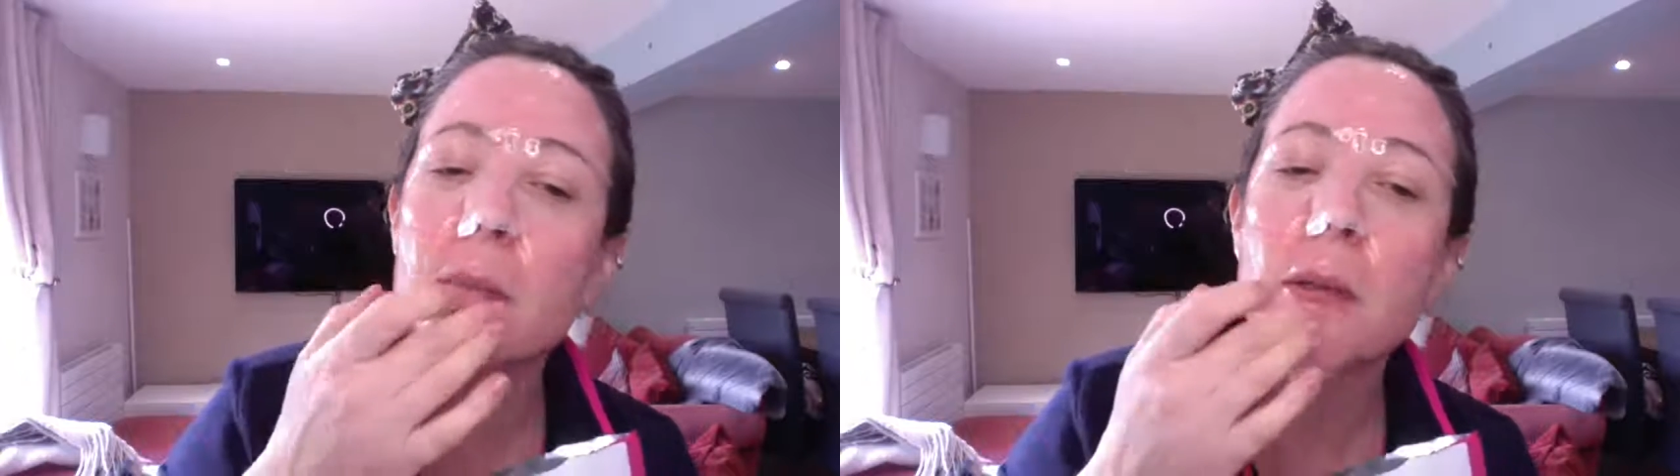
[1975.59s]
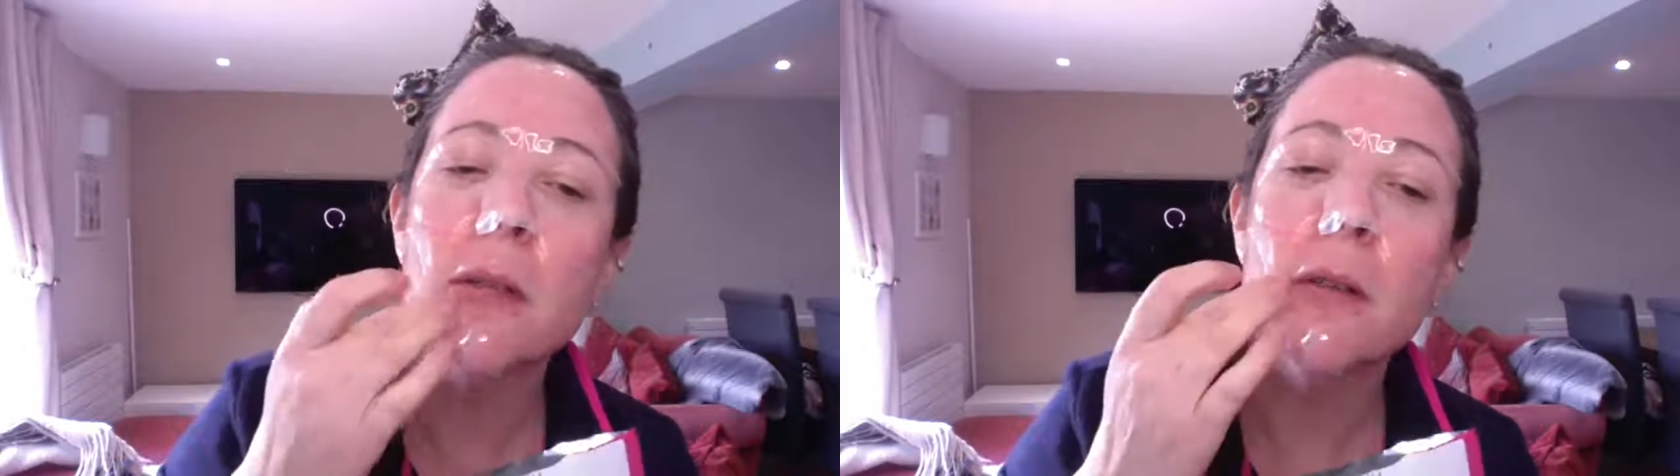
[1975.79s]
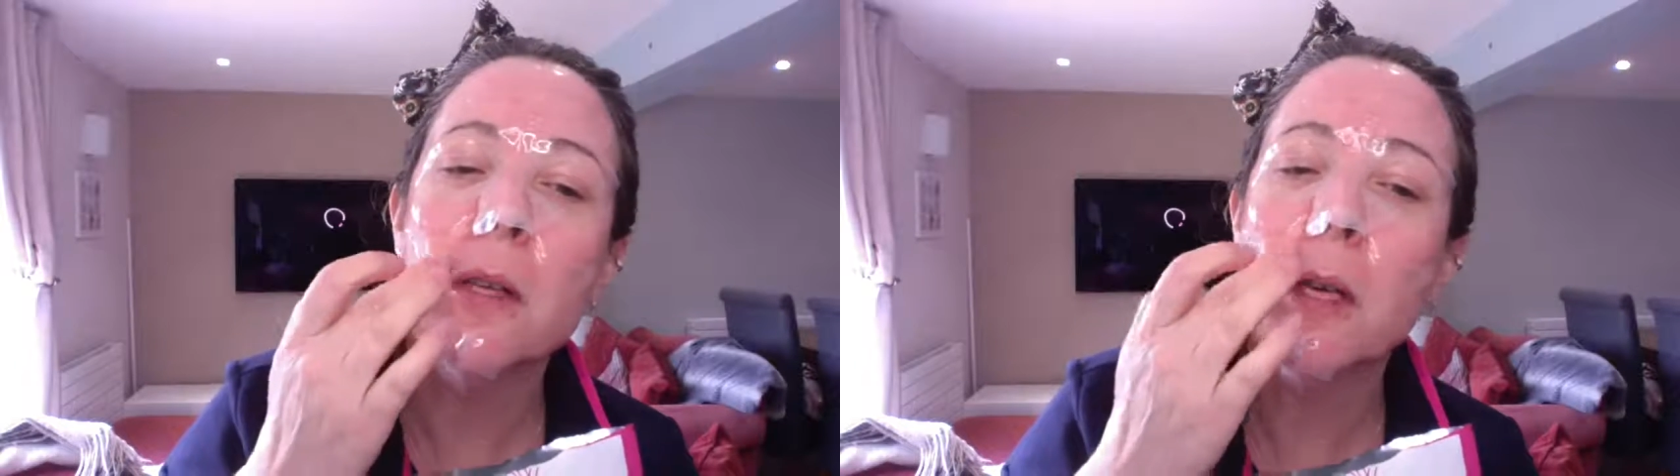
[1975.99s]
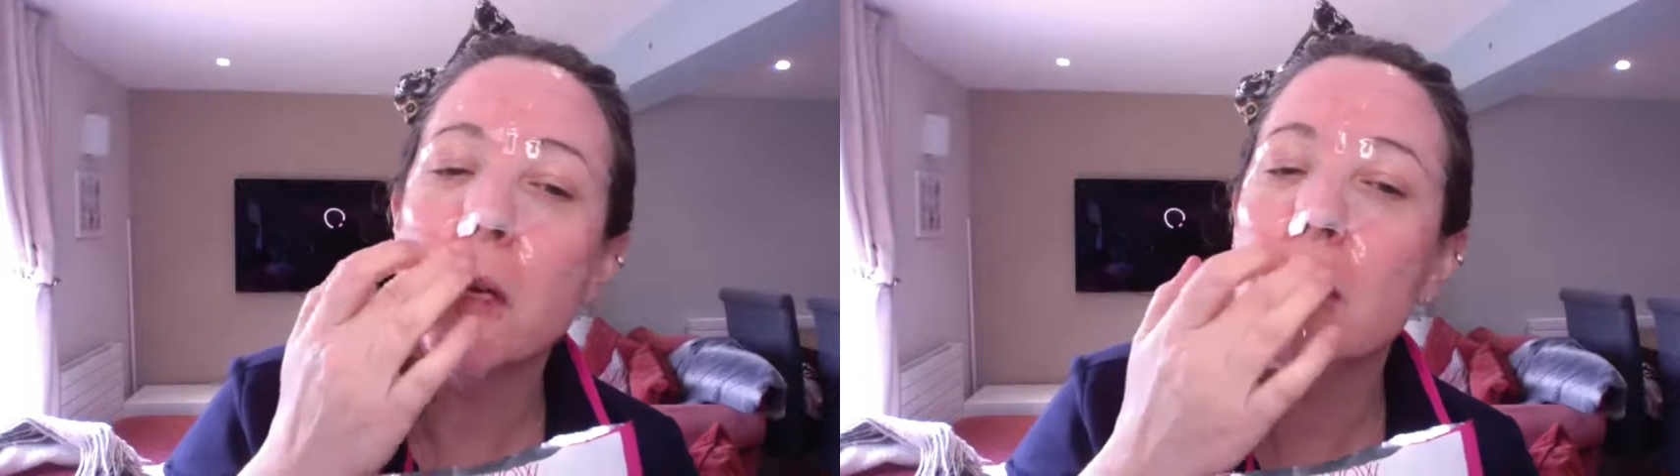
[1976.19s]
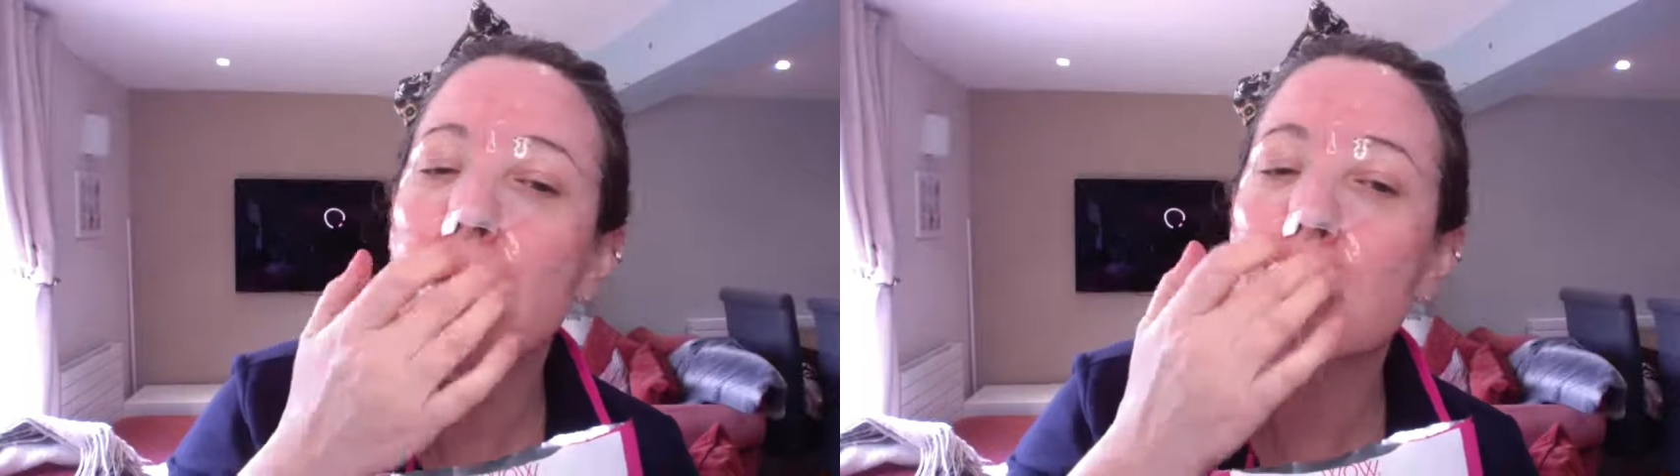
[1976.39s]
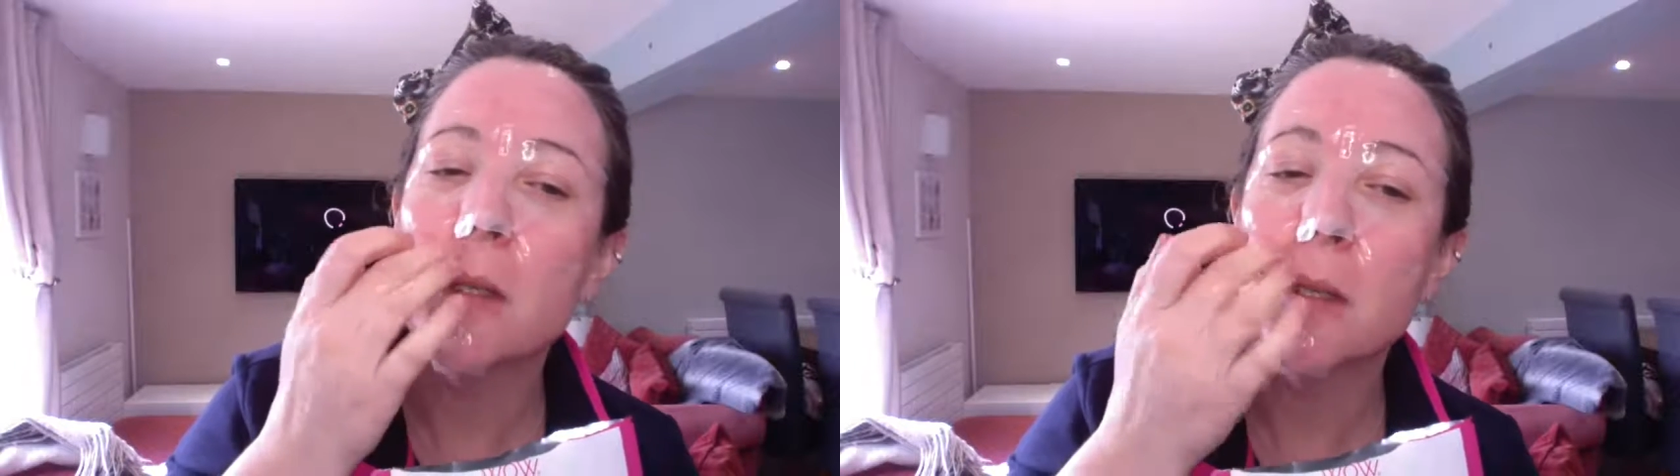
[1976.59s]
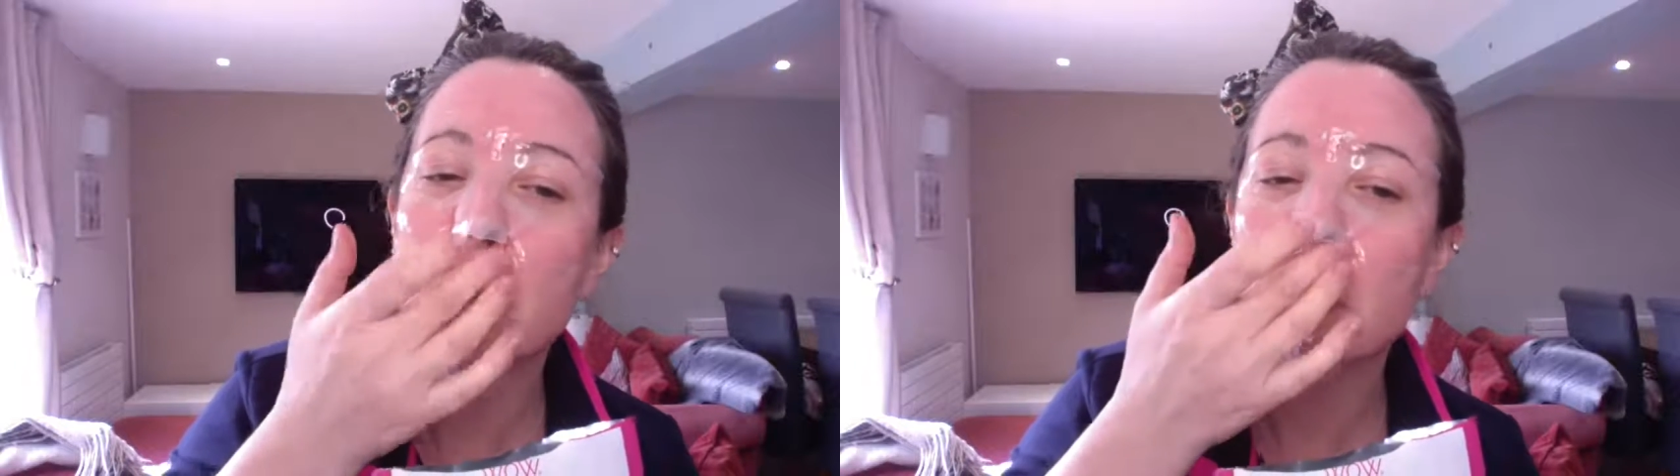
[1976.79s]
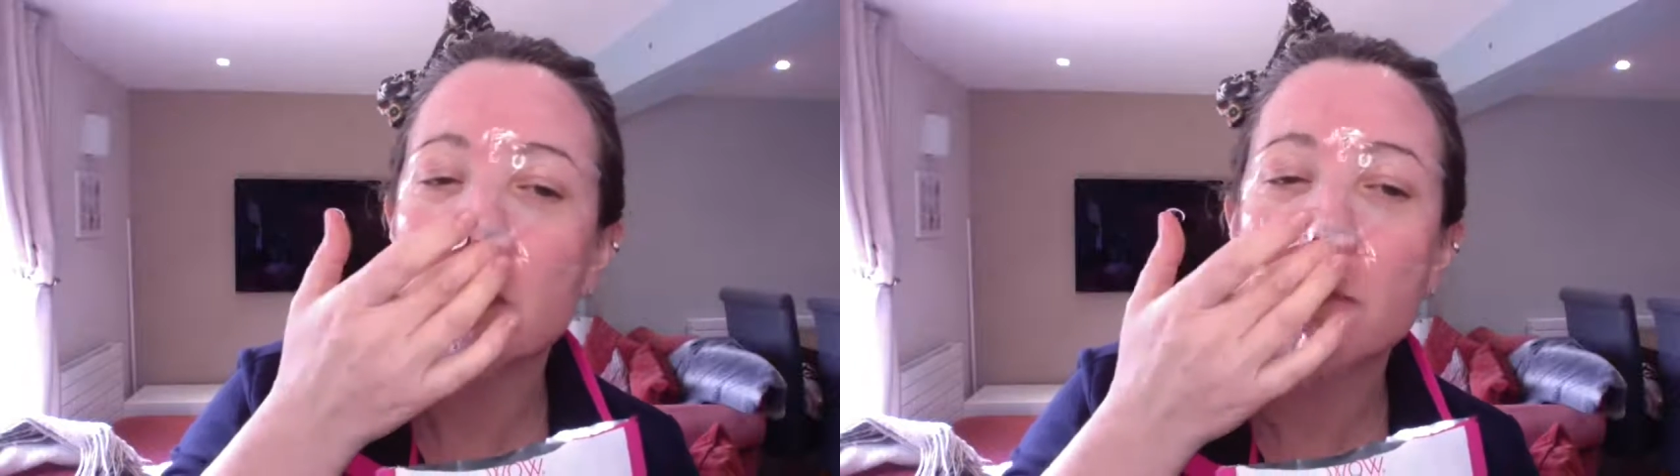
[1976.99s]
Putting it on the gaps,